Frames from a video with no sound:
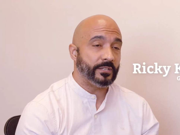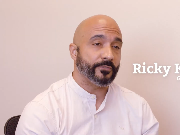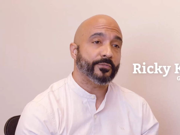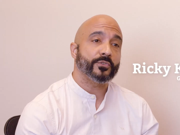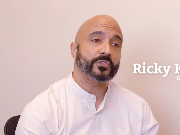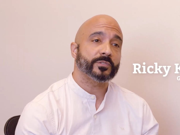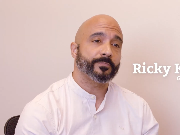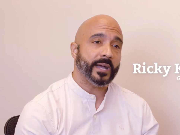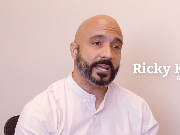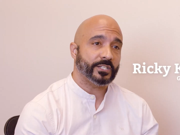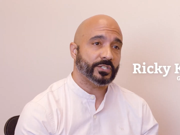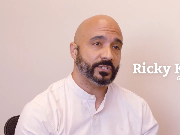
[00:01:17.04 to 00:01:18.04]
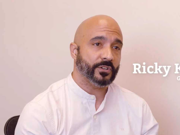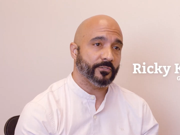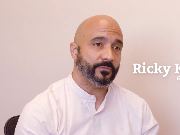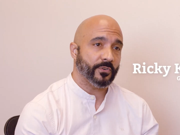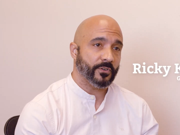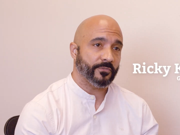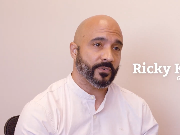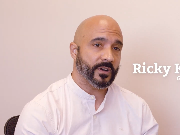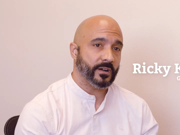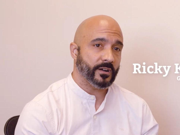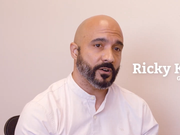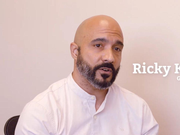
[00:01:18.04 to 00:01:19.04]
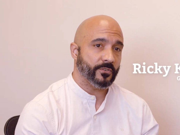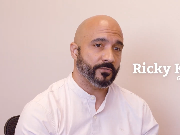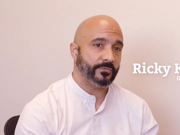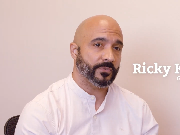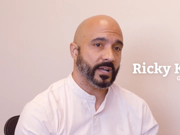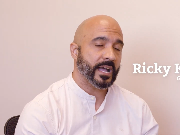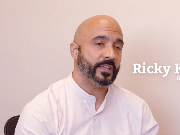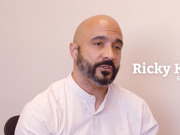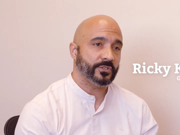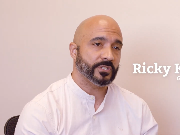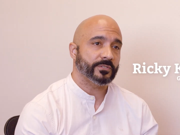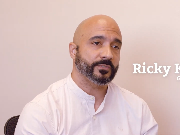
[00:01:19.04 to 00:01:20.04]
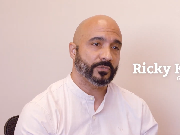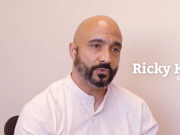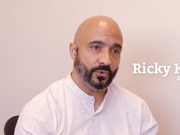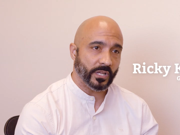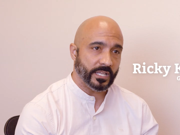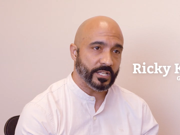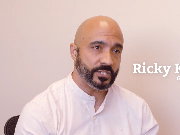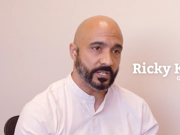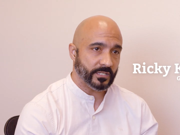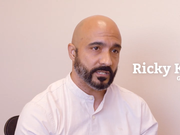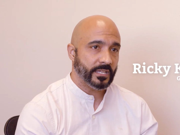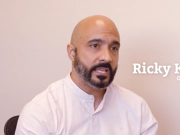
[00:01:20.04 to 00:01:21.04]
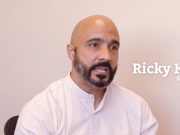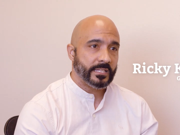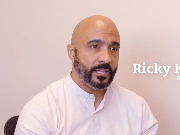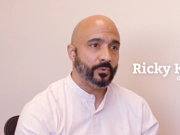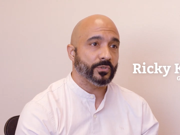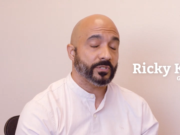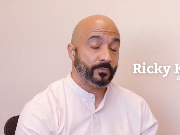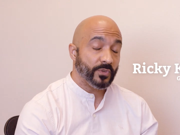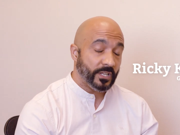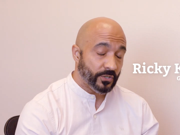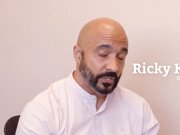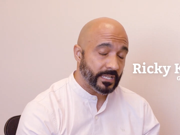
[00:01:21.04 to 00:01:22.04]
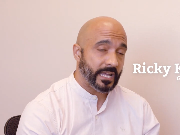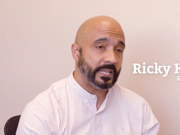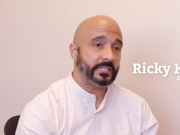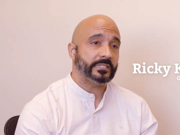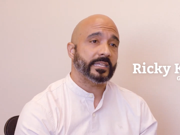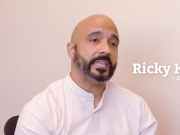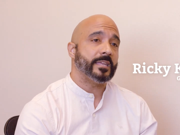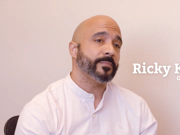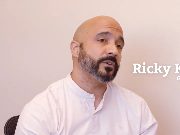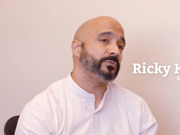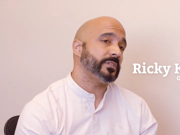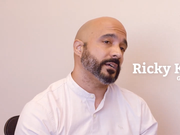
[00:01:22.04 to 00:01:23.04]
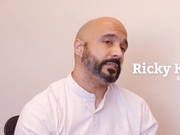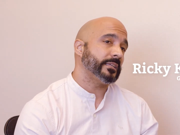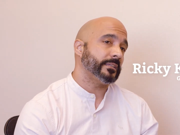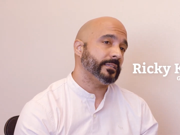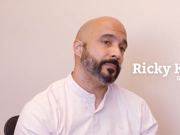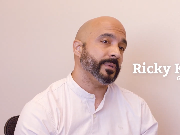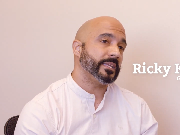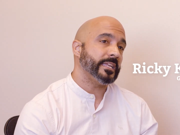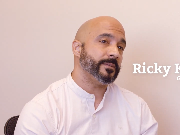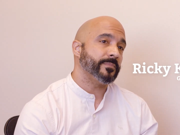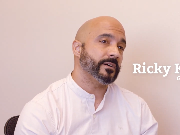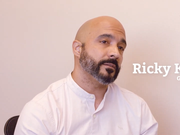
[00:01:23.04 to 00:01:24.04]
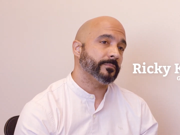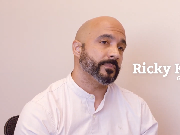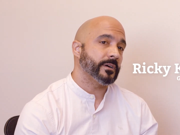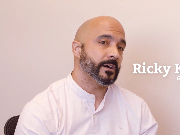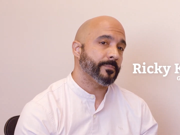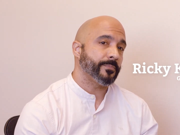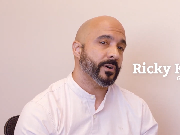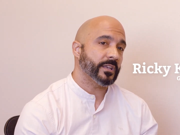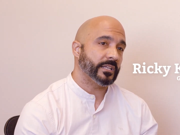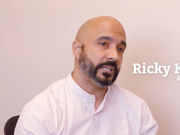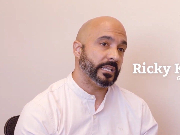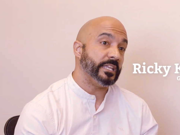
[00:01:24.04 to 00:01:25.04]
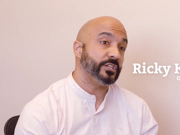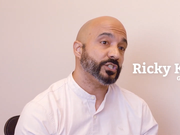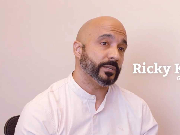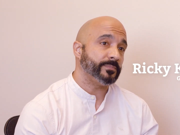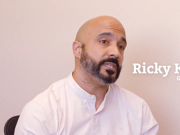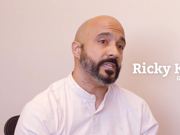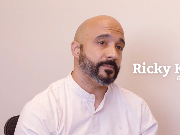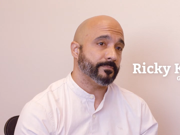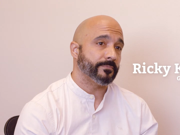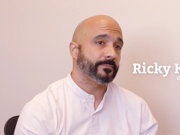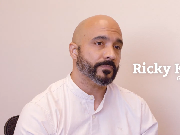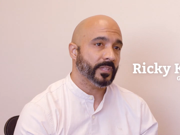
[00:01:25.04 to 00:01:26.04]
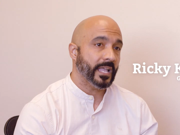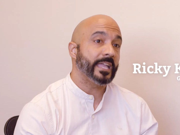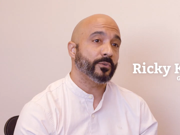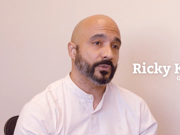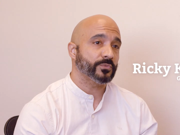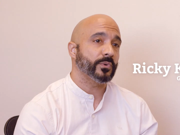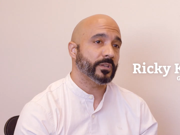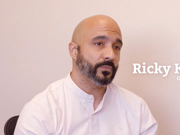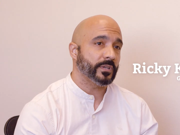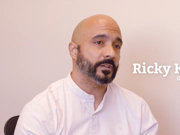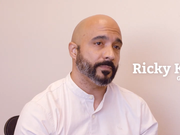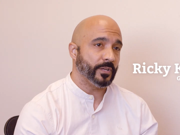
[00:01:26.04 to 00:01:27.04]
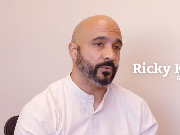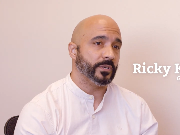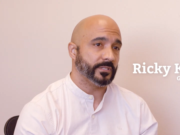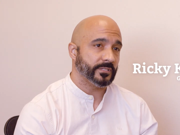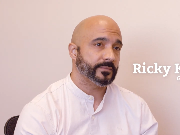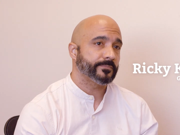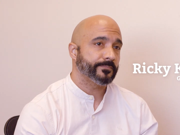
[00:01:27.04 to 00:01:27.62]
the first batch of hires through Allegiance, there was some really good candidates that came out that became part of the leadership team. Ike was one of the big ones.